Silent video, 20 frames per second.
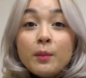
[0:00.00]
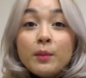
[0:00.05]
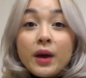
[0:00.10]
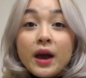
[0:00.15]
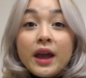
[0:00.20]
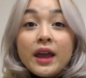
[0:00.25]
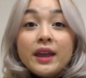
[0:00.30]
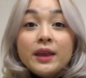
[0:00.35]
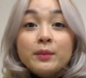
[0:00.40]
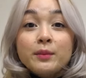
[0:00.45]

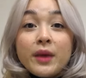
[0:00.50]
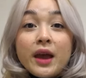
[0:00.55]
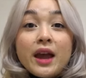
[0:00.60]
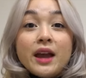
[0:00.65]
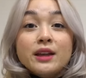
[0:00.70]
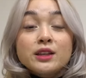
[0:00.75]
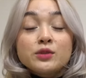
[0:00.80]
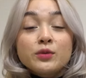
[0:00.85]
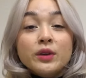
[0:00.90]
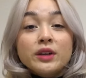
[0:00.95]
buying
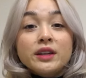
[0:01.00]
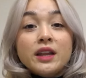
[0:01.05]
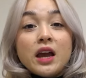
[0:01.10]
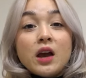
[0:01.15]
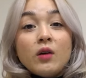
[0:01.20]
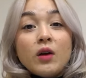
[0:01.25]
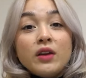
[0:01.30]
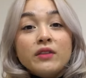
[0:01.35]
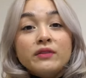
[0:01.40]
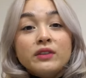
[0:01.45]
bags right
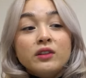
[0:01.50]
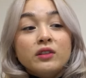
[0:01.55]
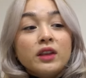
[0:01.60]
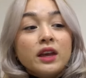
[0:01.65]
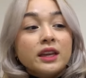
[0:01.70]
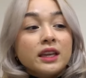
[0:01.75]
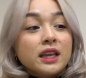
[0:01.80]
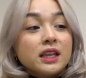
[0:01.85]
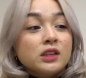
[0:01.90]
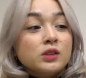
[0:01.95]
now, I feel
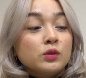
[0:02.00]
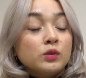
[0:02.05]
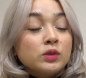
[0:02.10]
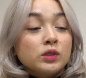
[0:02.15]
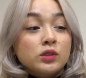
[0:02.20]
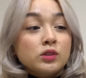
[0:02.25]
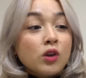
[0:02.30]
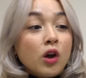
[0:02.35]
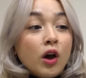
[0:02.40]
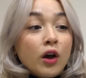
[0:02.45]
like
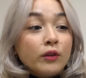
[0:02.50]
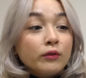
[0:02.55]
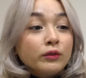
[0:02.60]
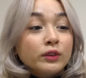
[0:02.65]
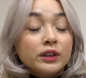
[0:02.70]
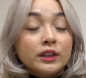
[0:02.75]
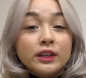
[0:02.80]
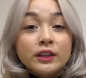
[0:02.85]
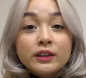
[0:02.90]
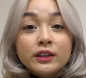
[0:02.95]
was not
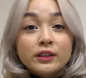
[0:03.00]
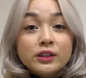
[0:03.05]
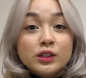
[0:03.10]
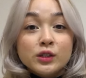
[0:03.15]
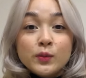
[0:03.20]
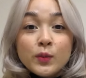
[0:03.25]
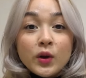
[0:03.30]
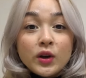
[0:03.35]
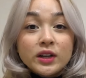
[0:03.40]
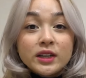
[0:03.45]
really the
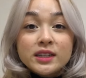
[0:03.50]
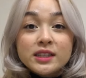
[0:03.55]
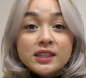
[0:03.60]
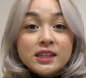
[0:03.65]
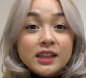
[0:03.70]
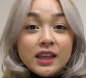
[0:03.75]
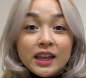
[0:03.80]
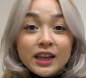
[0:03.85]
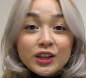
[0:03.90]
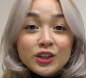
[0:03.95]
smartest
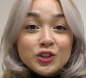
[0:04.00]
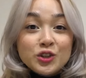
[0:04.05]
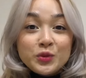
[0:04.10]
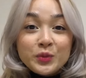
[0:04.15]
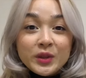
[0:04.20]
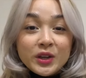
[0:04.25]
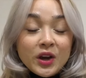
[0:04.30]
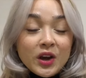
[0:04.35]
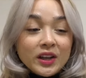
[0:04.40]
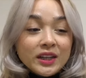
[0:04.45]
thing, to
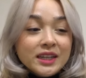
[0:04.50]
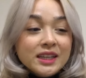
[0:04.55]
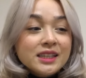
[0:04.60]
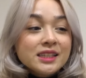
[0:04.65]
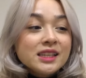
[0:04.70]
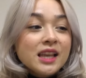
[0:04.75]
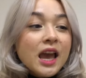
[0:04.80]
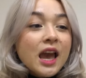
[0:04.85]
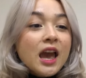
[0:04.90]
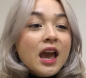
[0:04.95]
be honest,